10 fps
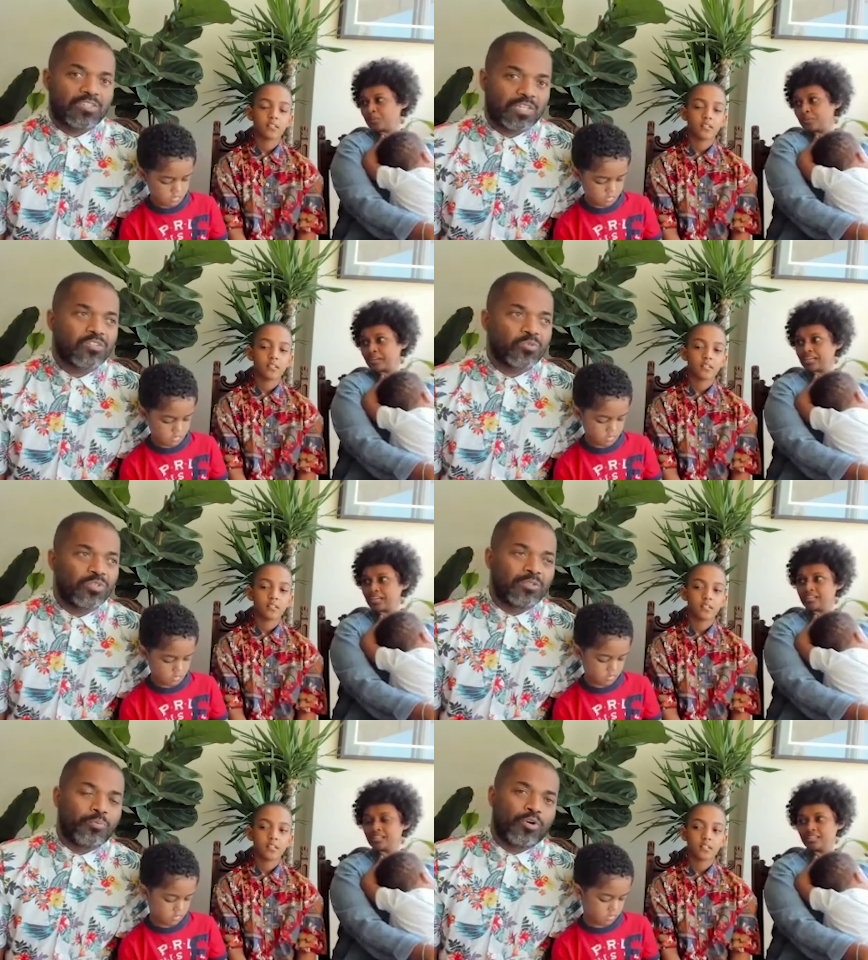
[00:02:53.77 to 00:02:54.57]
Speaker 1: It's
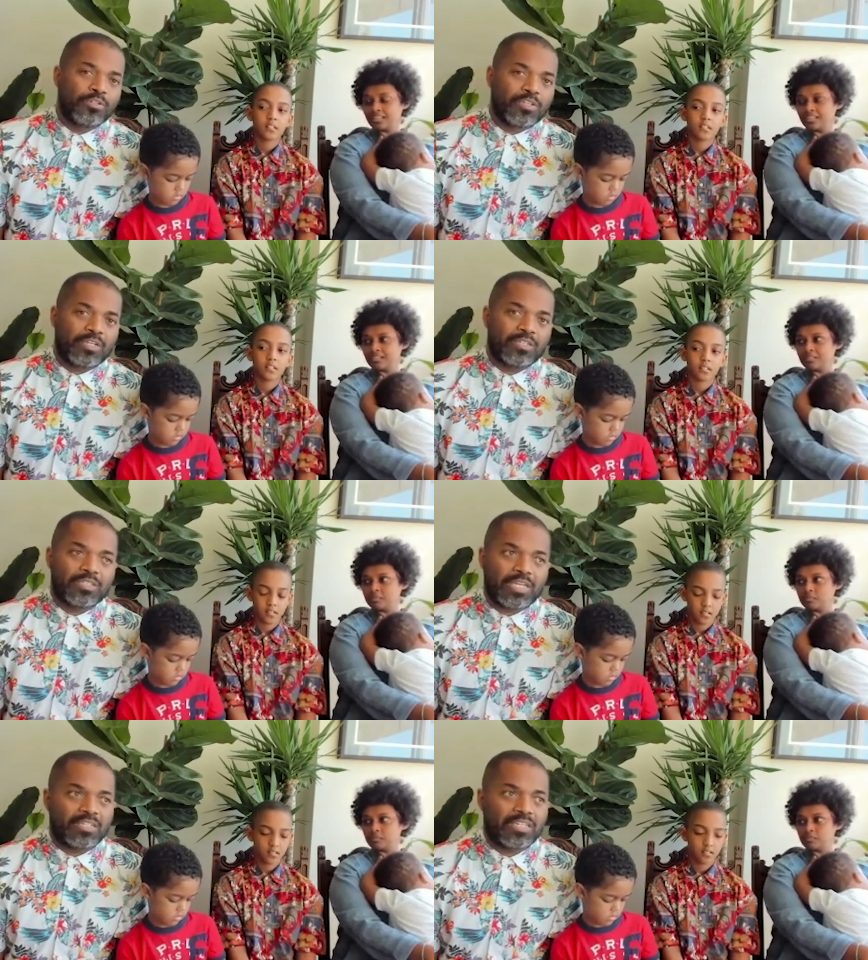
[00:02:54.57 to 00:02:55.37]
really important
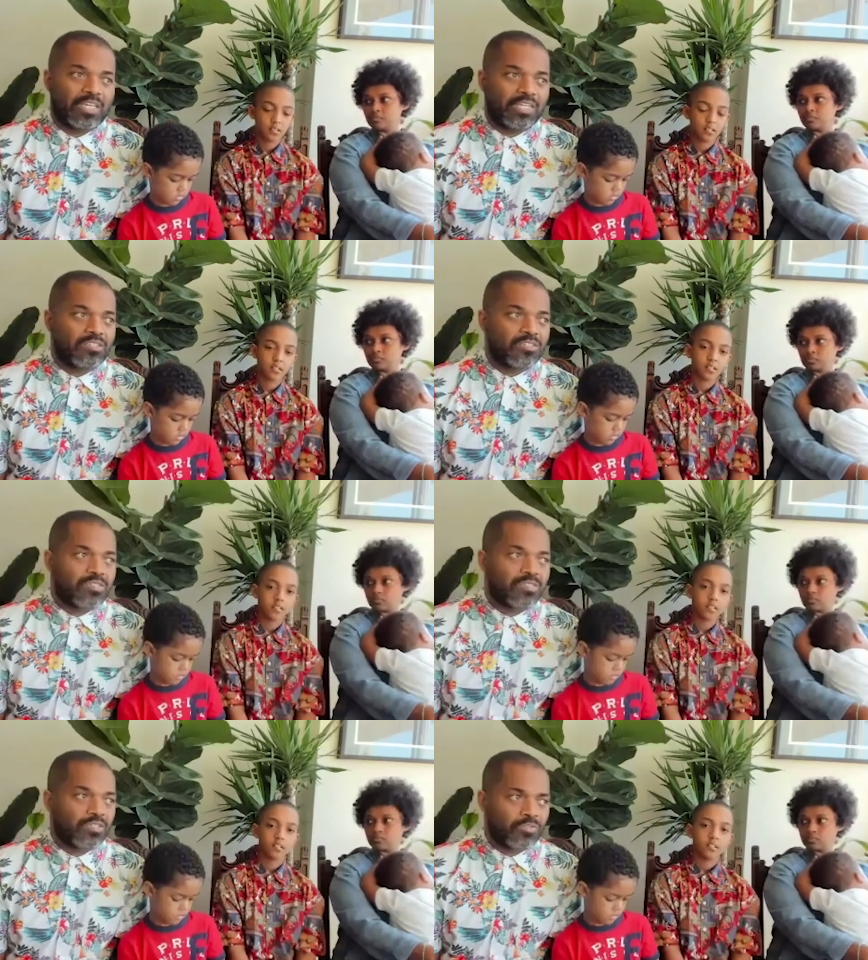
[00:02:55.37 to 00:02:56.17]
that
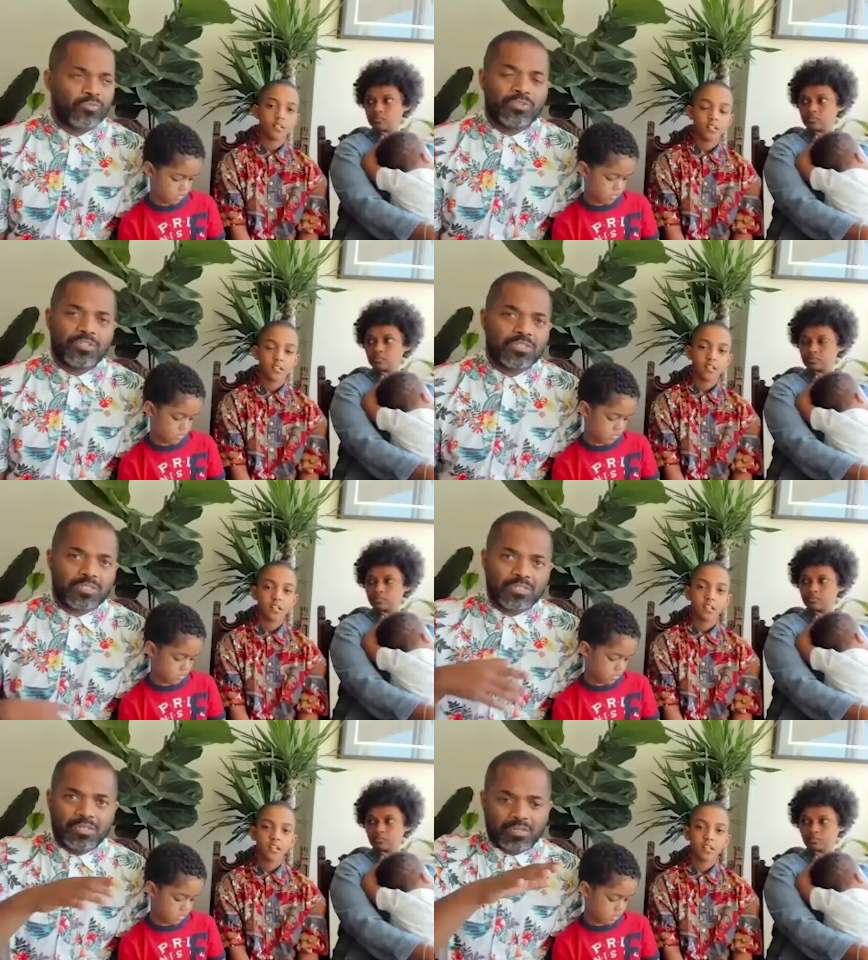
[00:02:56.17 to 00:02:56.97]
kids through
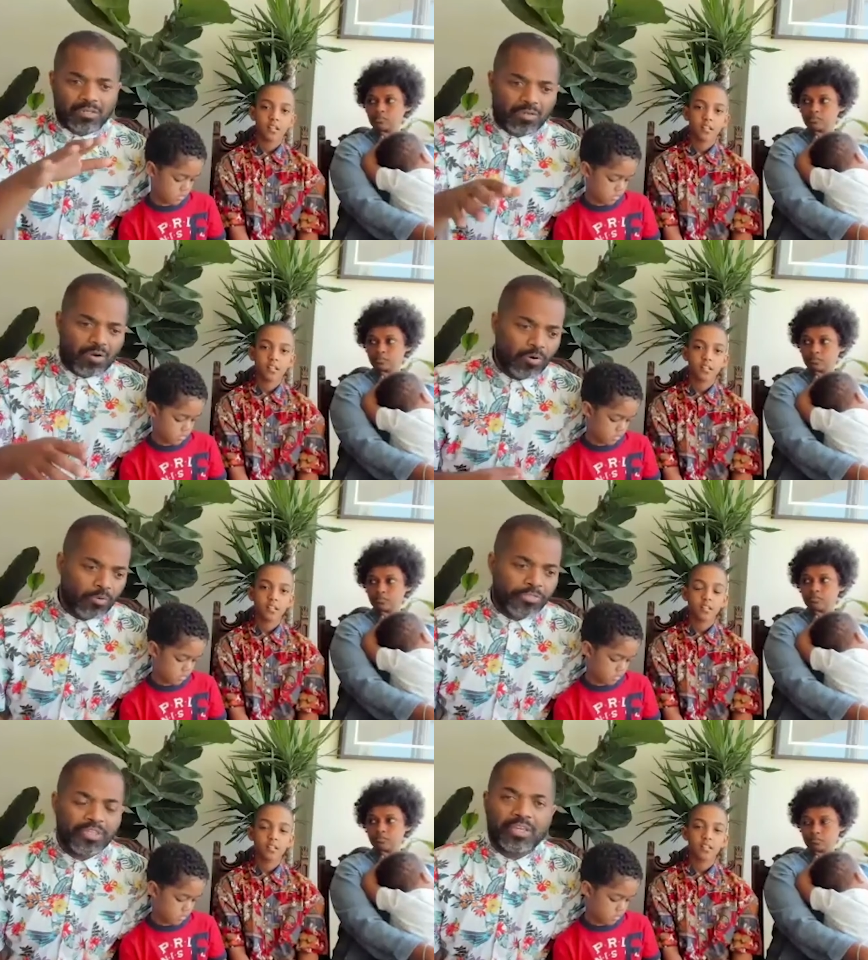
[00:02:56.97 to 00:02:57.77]
this
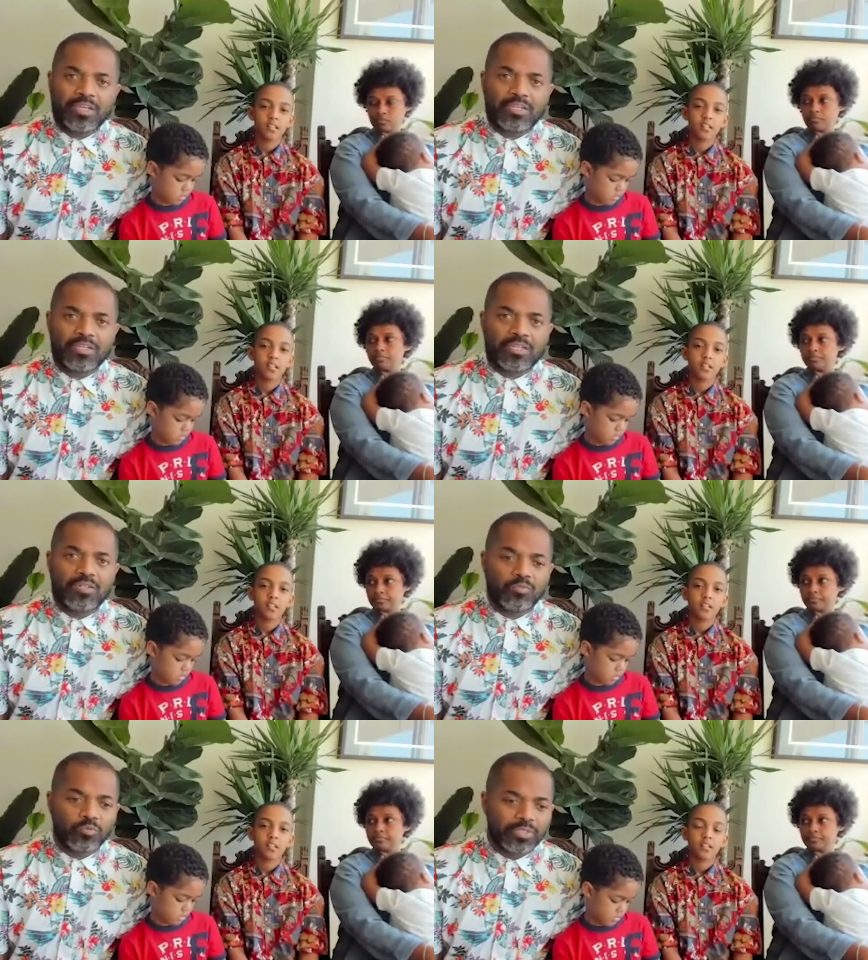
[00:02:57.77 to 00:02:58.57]
whole thing
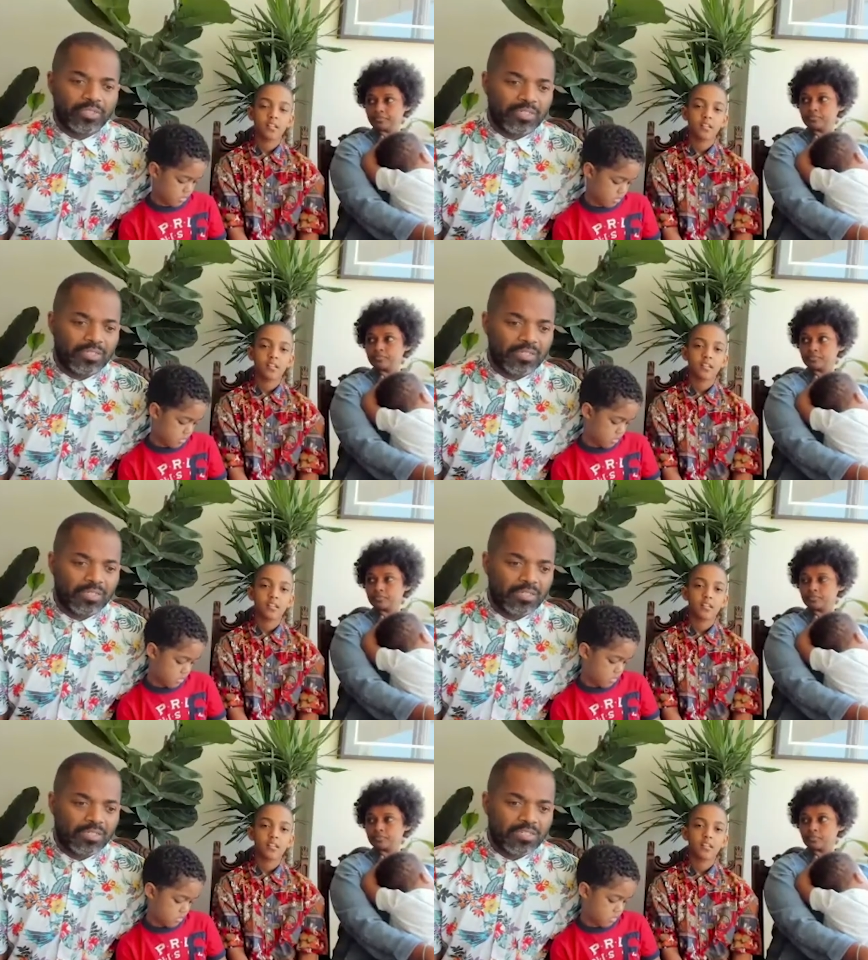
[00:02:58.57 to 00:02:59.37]
can really
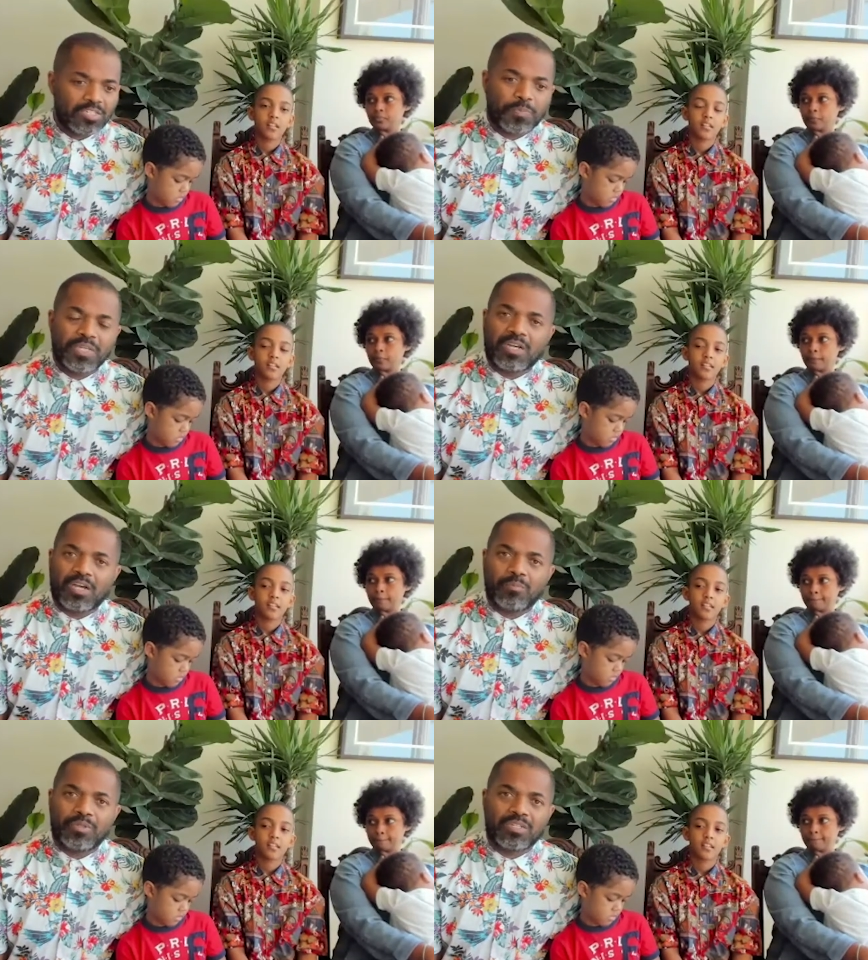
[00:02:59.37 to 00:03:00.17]
speak
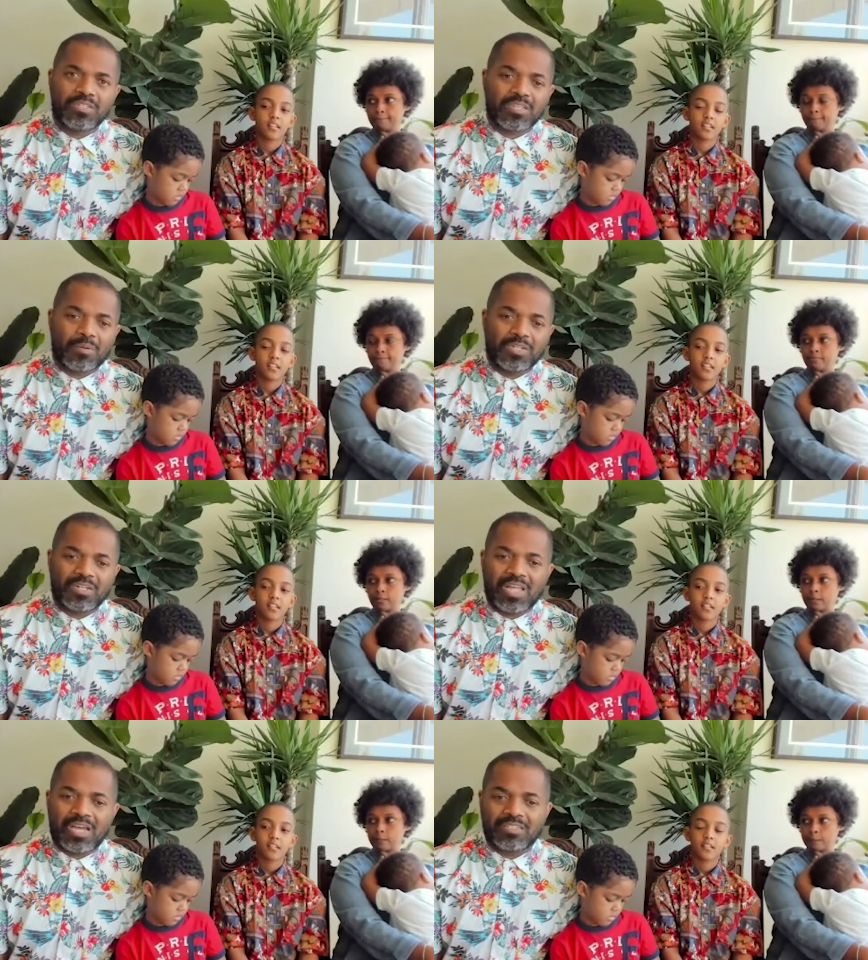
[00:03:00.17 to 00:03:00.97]
up because, I mean, a
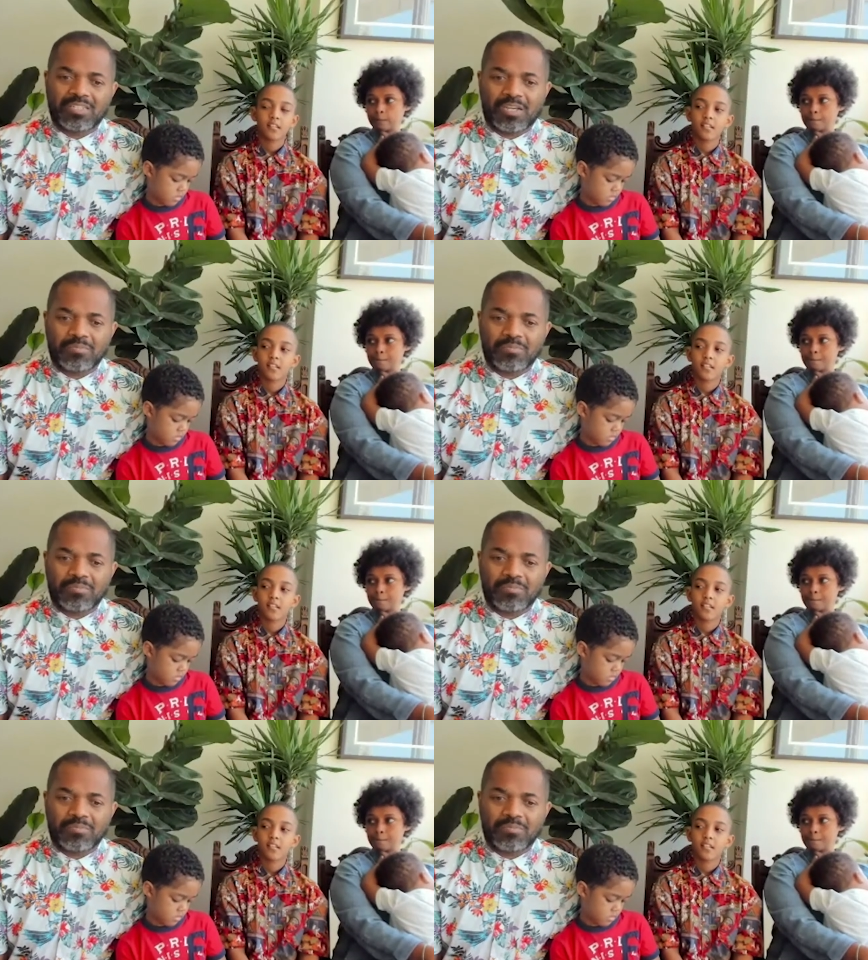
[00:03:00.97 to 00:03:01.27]
lot of times